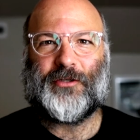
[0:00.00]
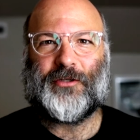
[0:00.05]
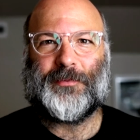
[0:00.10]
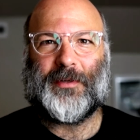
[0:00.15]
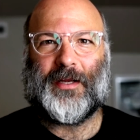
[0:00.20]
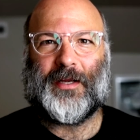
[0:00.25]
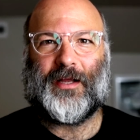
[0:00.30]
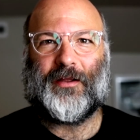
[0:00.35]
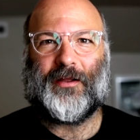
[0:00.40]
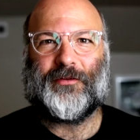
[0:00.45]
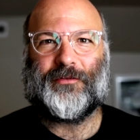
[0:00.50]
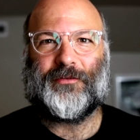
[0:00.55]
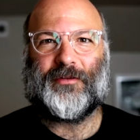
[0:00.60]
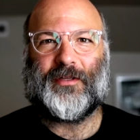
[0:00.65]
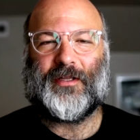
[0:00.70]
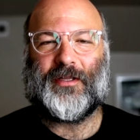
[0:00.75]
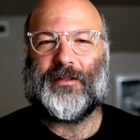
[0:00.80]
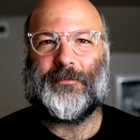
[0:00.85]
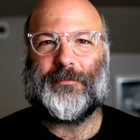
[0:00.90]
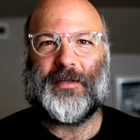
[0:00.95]
piles in
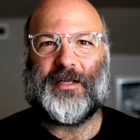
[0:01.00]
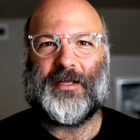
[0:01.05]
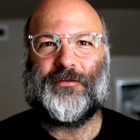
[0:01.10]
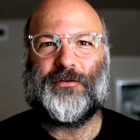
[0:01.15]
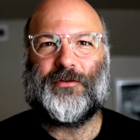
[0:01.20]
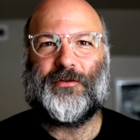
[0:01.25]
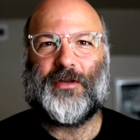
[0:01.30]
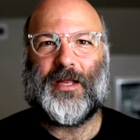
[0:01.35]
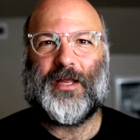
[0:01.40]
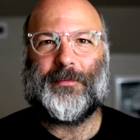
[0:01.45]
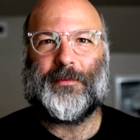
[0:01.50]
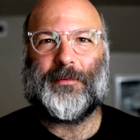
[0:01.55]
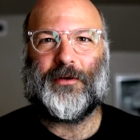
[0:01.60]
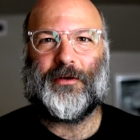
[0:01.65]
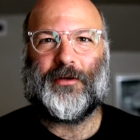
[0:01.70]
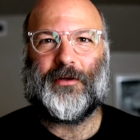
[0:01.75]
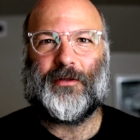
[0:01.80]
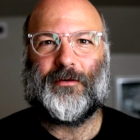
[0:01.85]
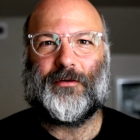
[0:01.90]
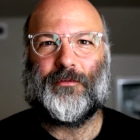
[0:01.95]
the Bayview neighborhood